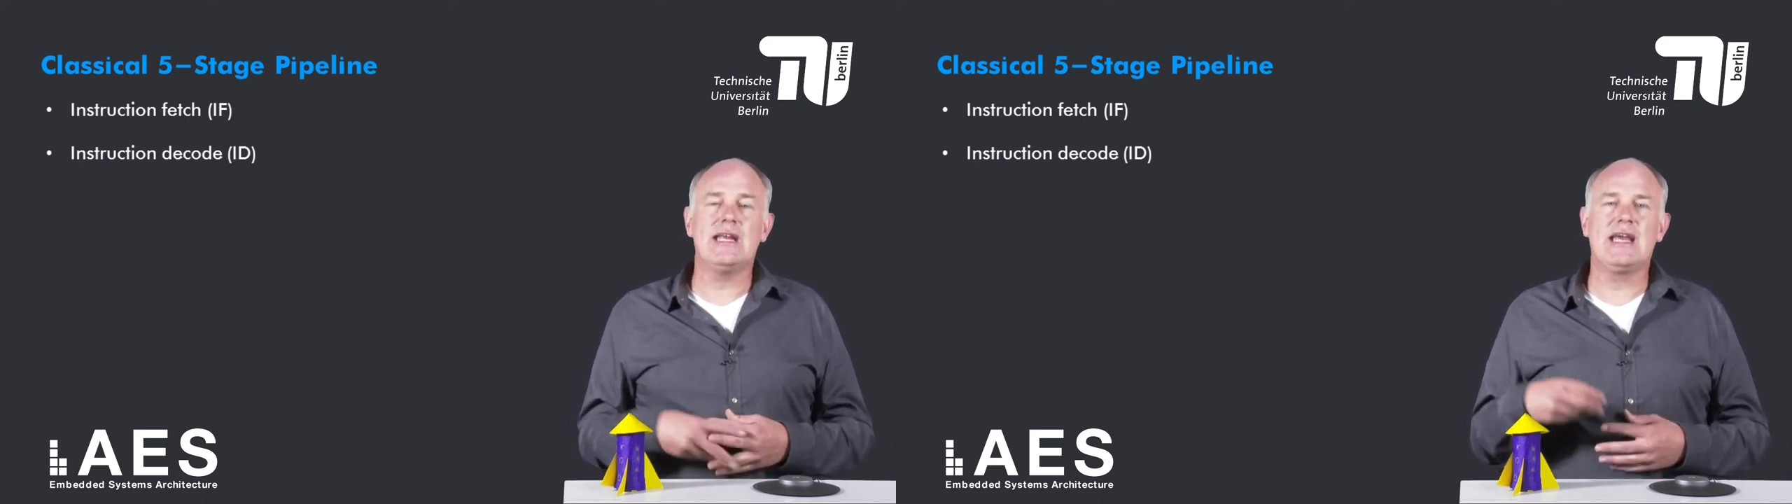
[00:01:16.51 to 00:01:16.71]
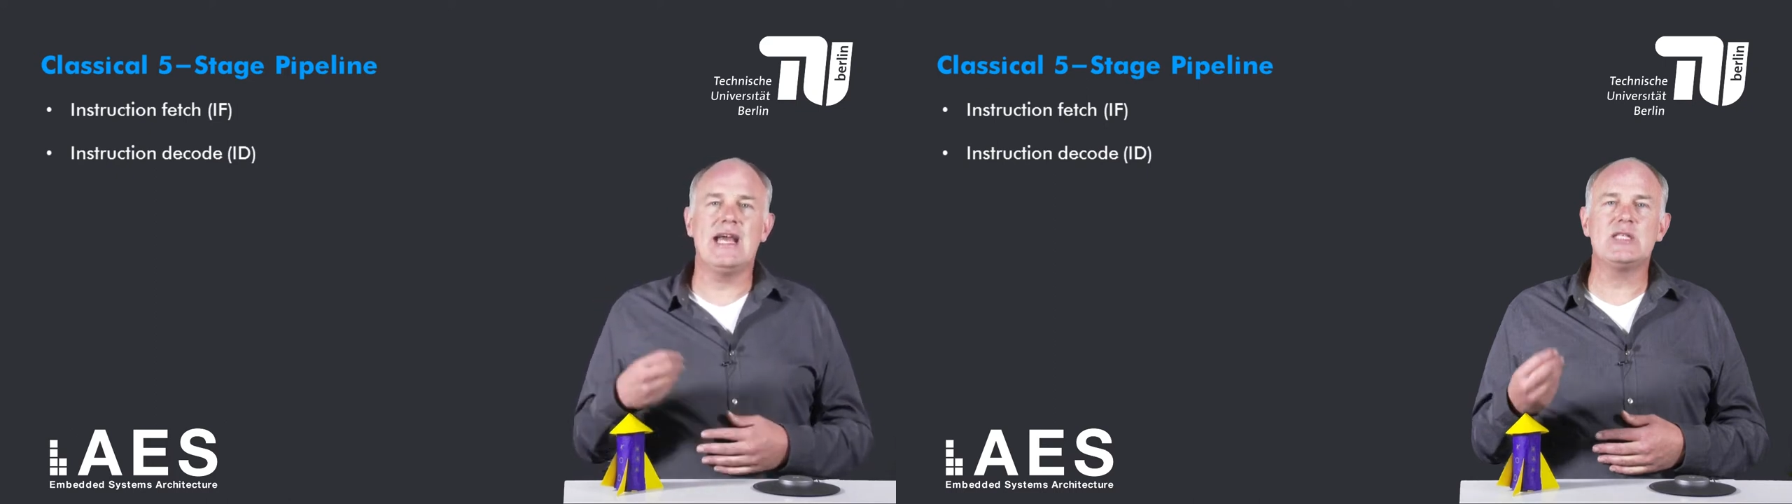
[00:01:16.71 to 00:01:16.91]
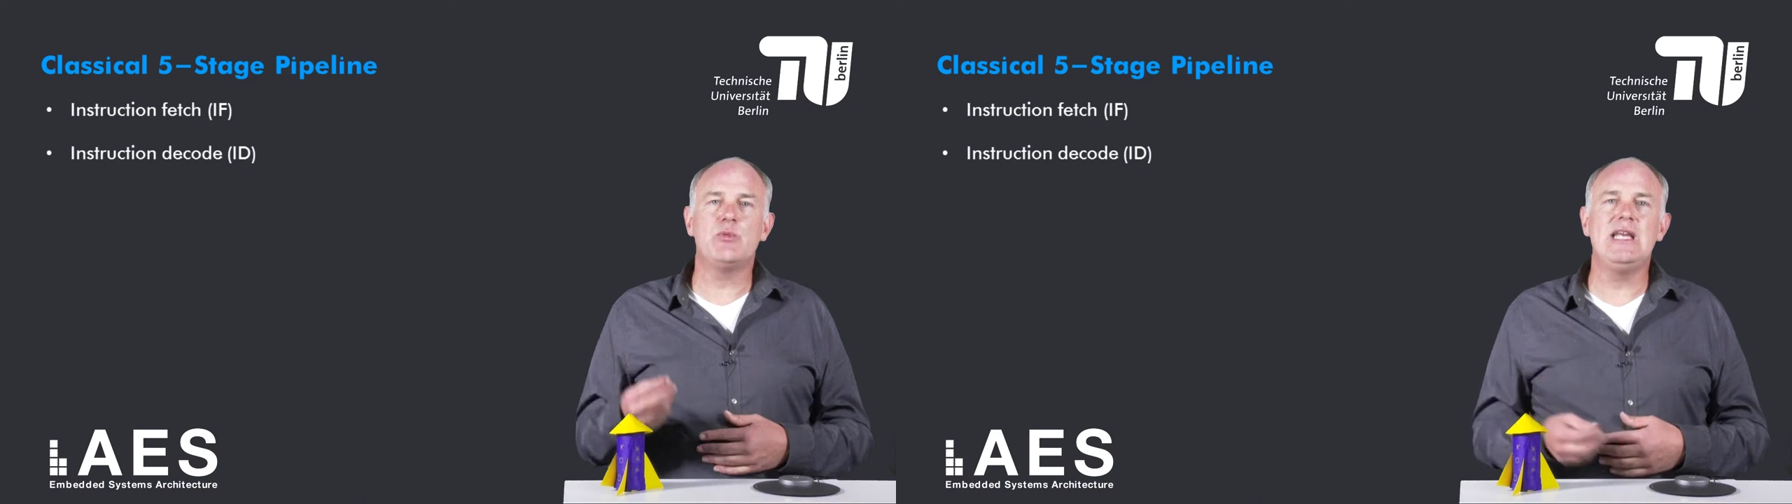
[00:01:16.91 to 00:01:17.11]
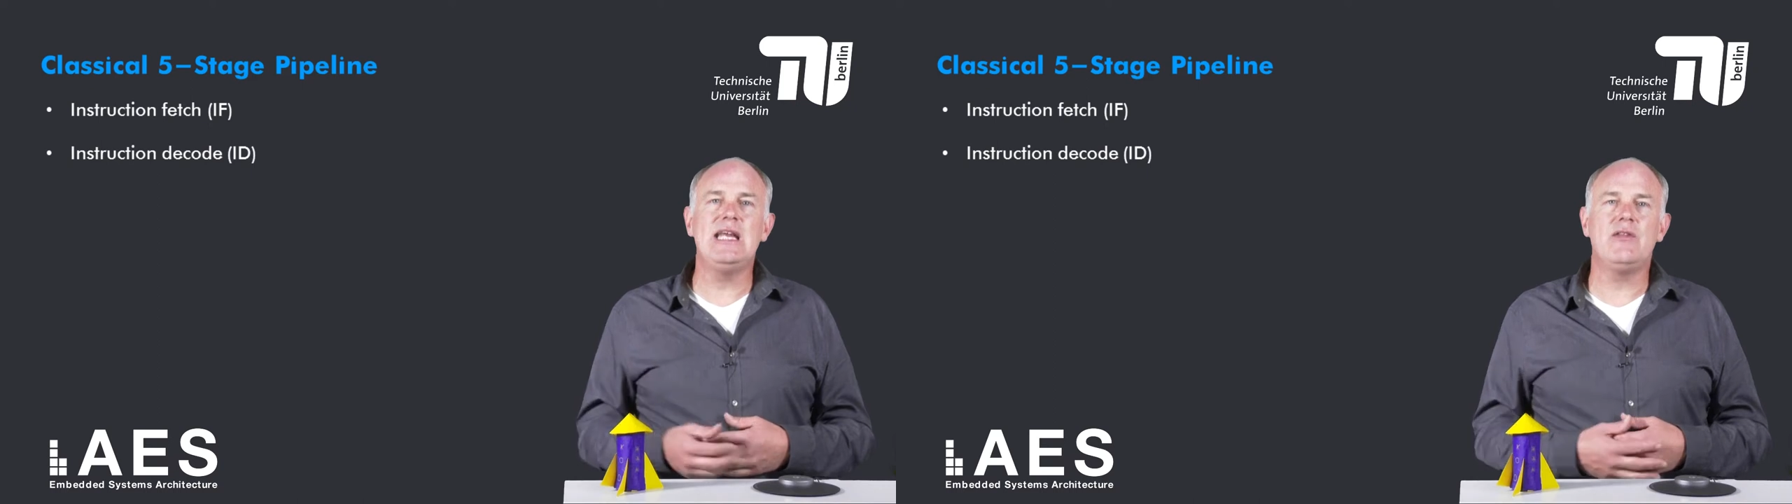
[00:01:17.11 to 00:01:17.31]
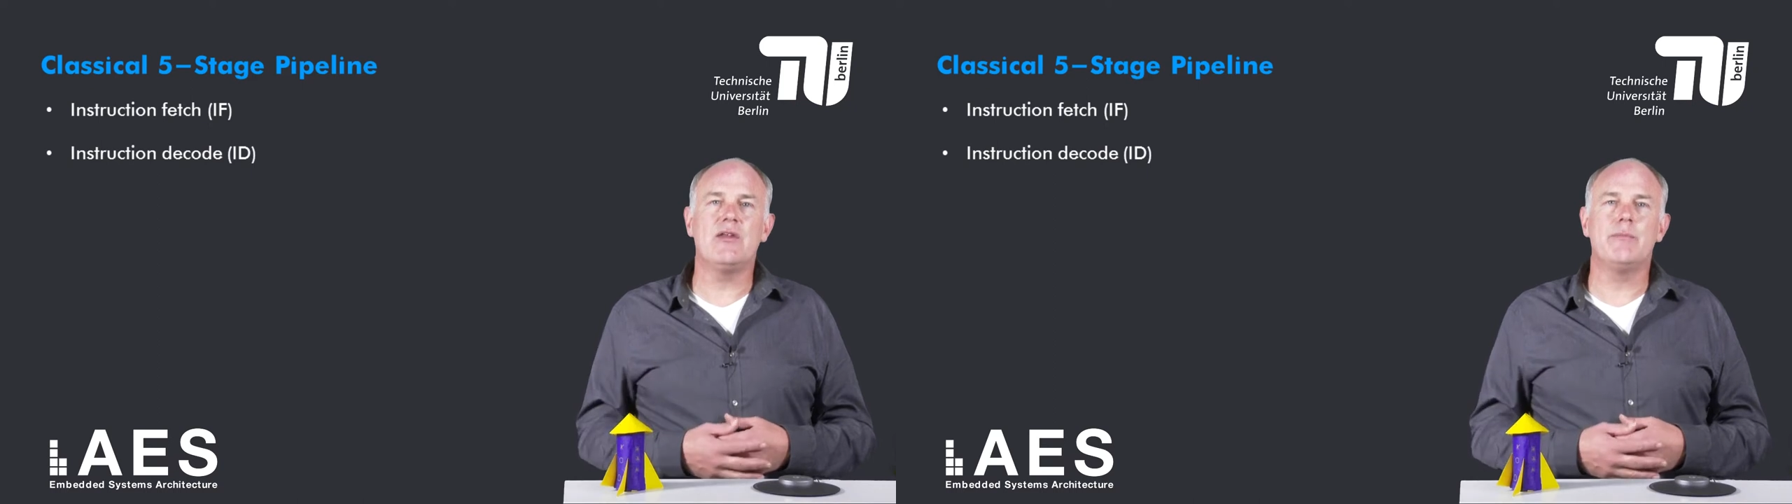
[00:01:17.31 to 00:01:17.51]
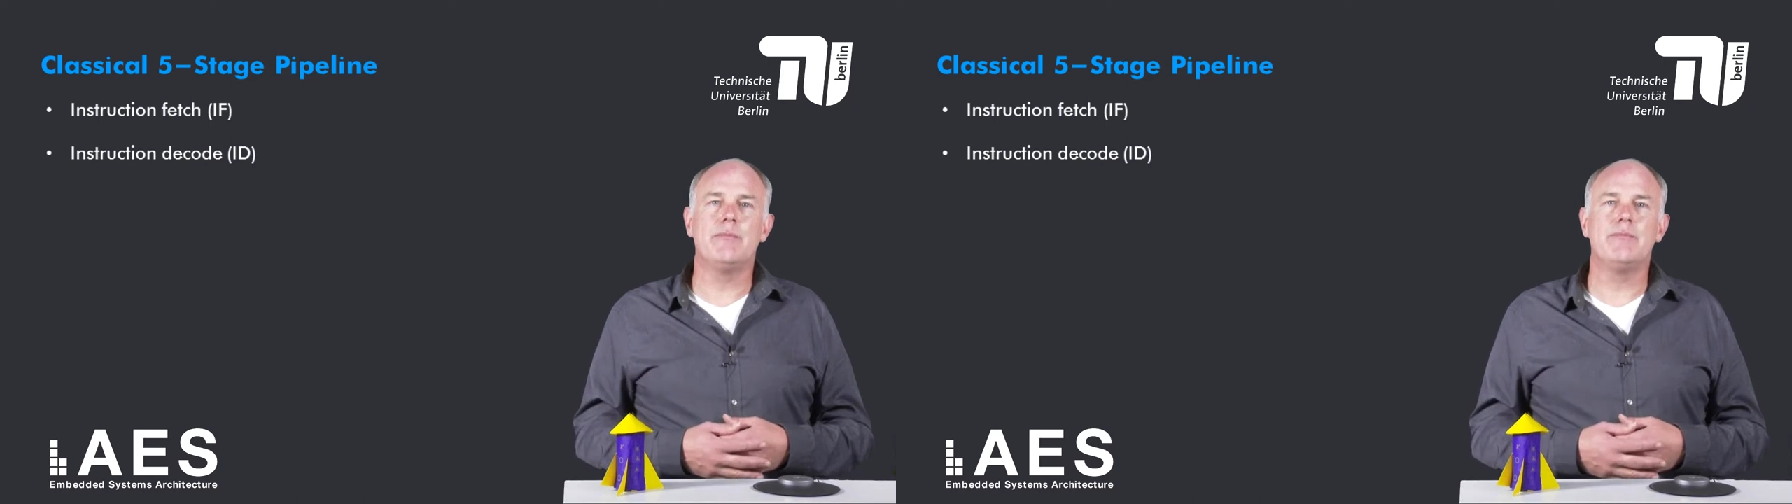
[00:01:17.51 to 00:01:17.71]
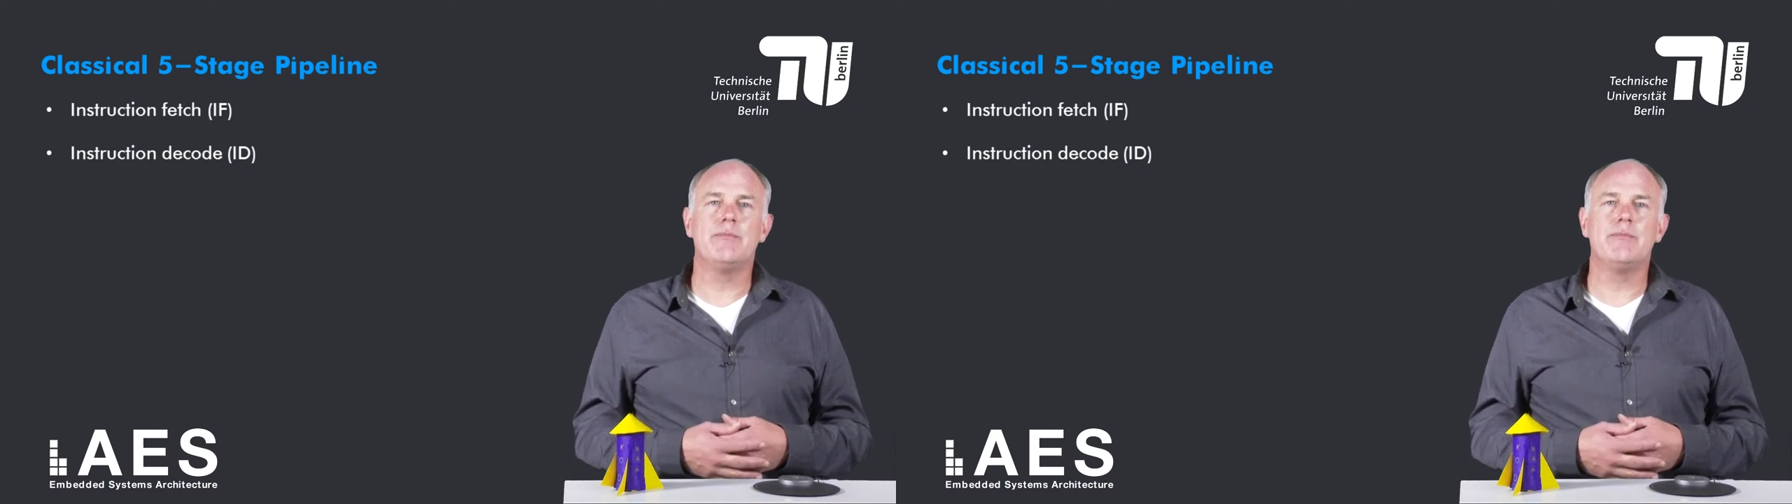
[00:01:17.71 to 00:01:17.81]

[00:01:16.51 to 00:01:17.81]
in case we need them.